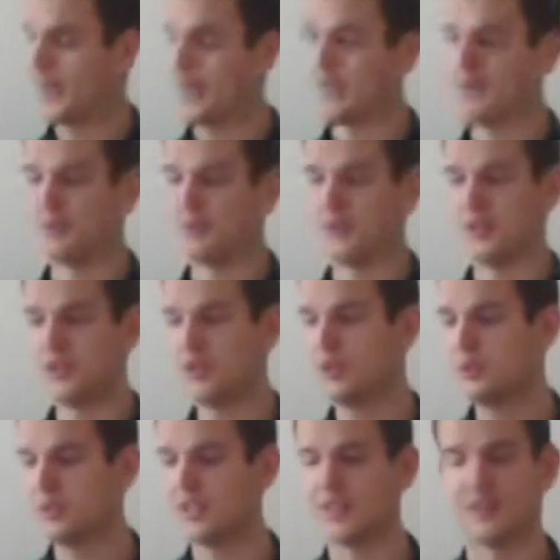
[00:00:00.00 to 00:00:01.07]
we have
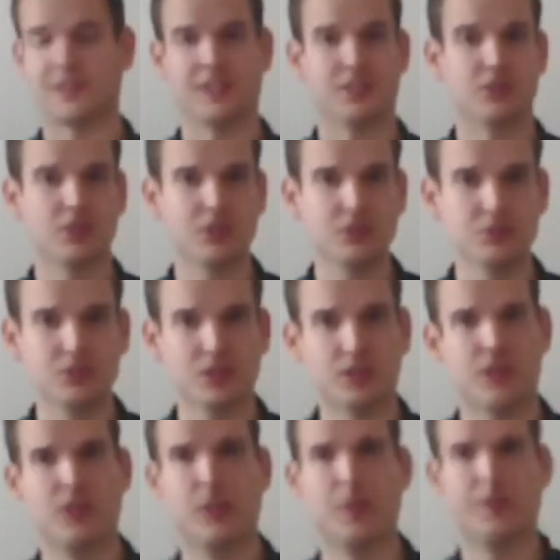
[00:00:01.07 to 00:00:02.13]
anode and a cathode,
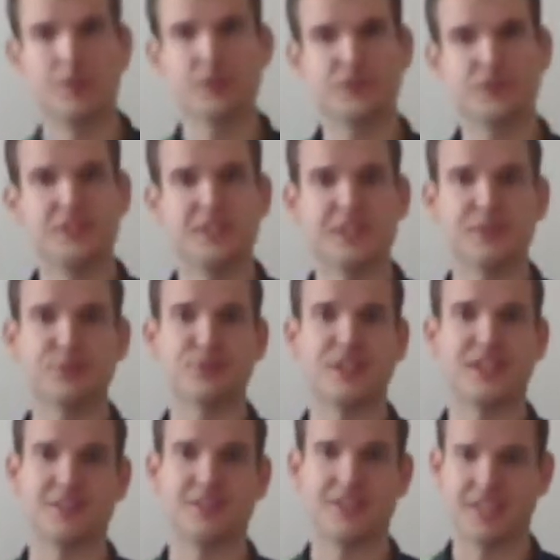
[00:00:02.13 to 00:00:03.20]
a positive
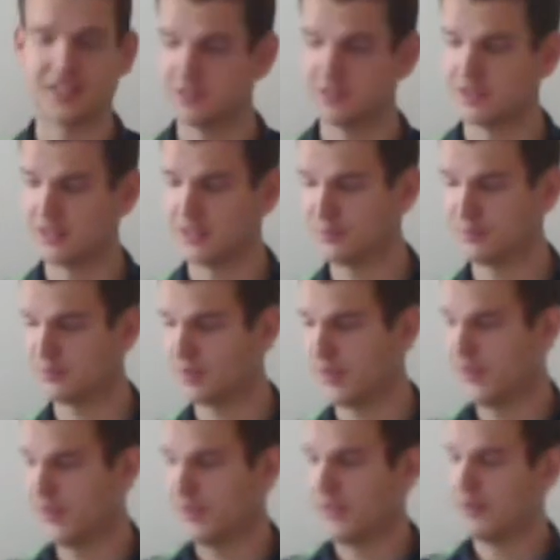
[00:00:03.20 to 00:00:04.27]
and a negative
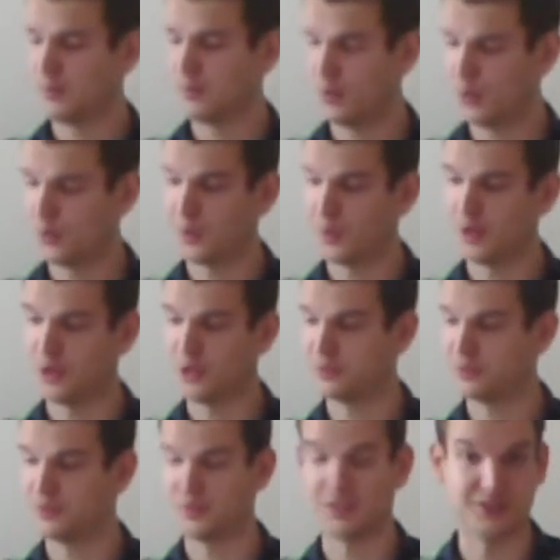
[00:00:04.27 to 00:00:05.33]
pole
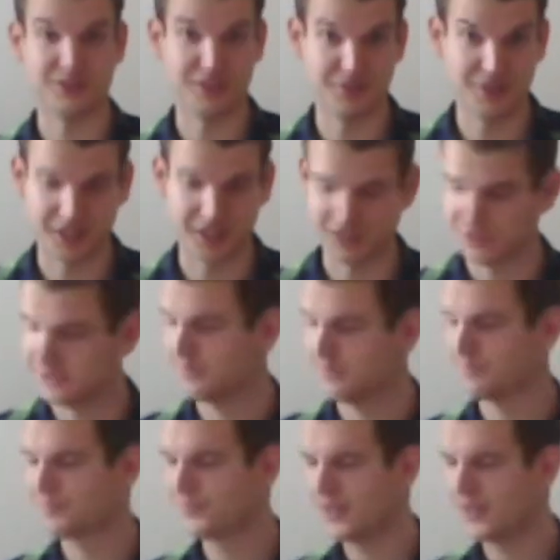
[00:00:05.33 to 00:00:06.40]
of this device.
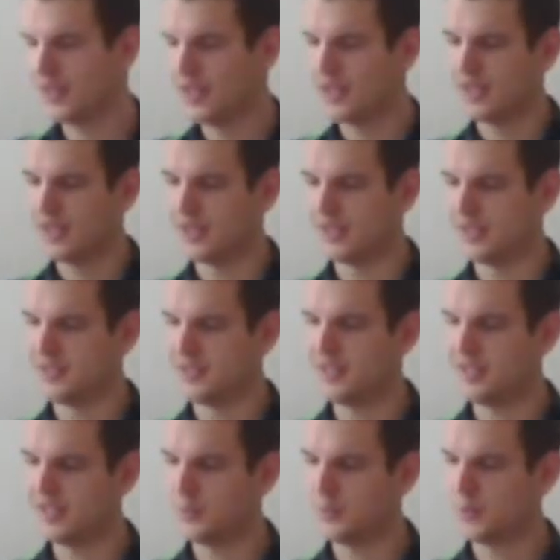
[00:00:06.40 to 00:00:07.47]

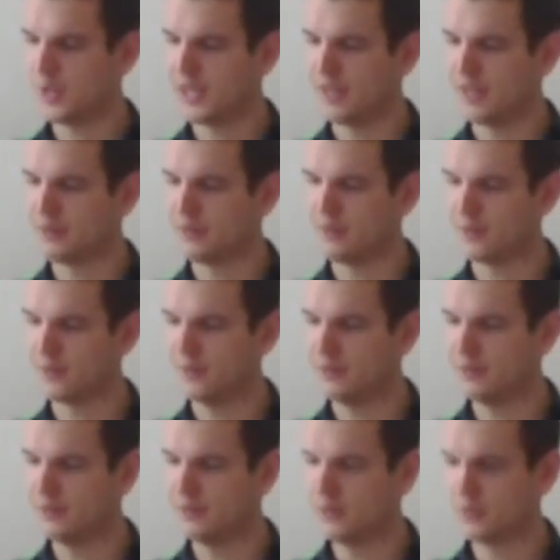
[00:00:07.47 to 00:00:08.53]
Then we have
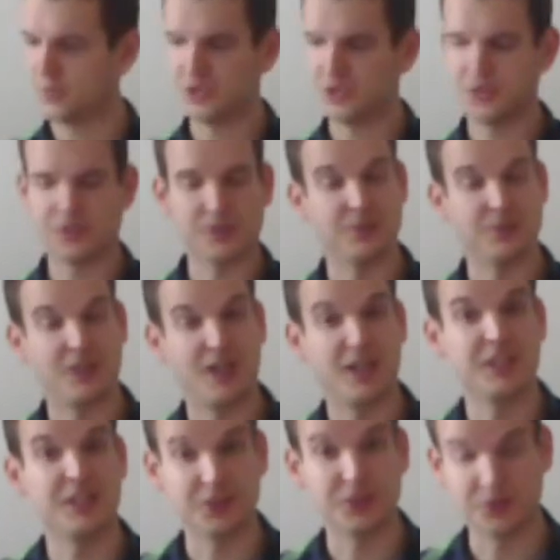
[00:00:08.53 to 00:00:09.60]
filament, which is a
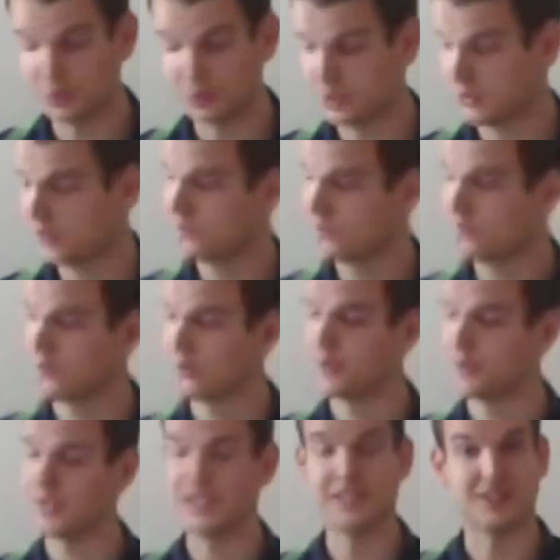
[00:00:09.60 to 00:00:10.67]
wire used
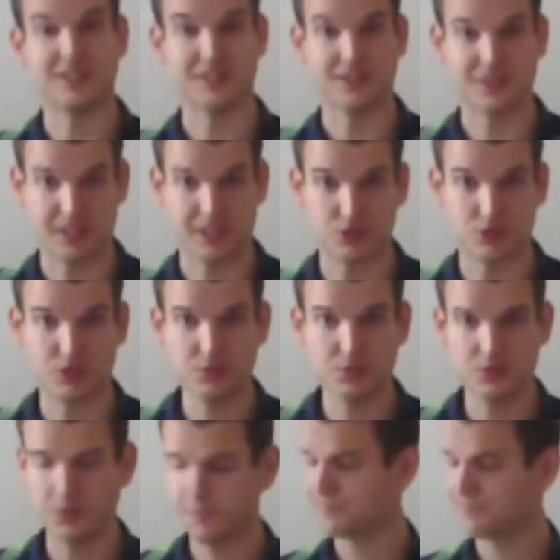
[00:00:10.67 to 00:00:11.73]
for heating the
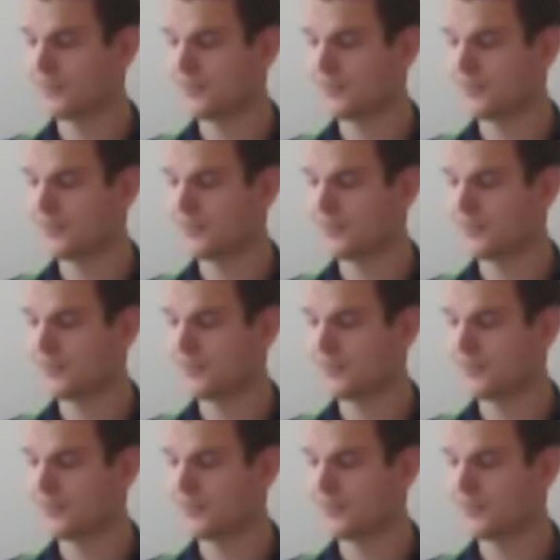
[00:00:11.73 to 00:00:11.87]
cathode.